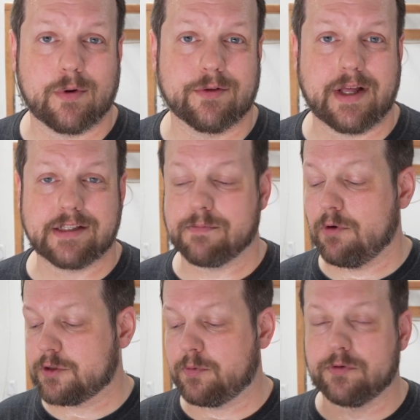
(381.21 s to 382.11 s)
whether that's
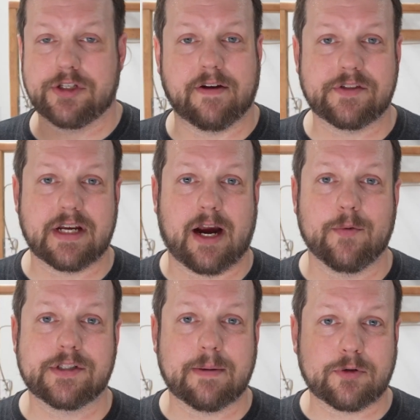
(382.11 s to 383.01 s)
multiple GFCI
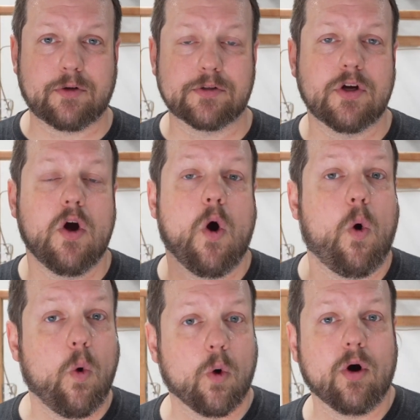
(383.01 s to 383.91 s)
receptacles
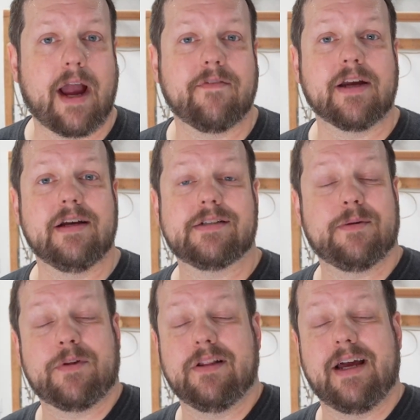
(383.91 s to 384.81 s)
or having
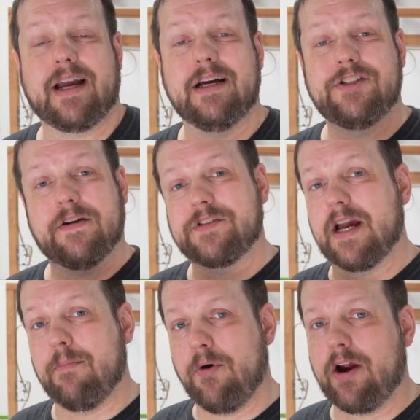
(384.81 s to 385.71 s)
something like a
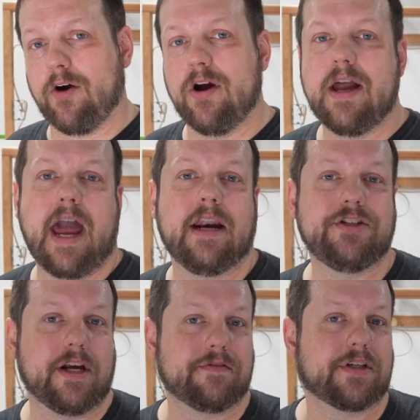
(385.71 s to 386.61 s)
GFCI breaker and a
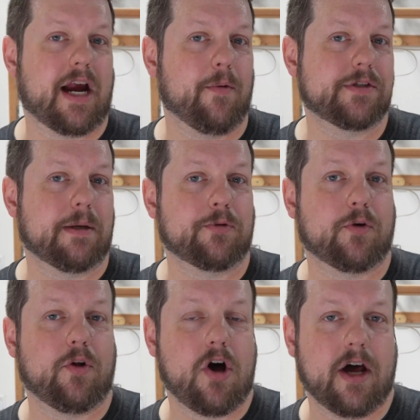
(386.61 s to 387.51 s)
GFCI
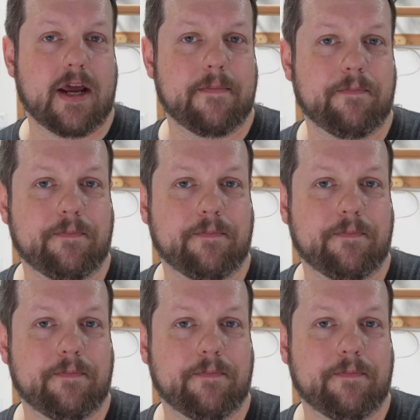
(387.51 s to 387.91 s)
receptacle on it.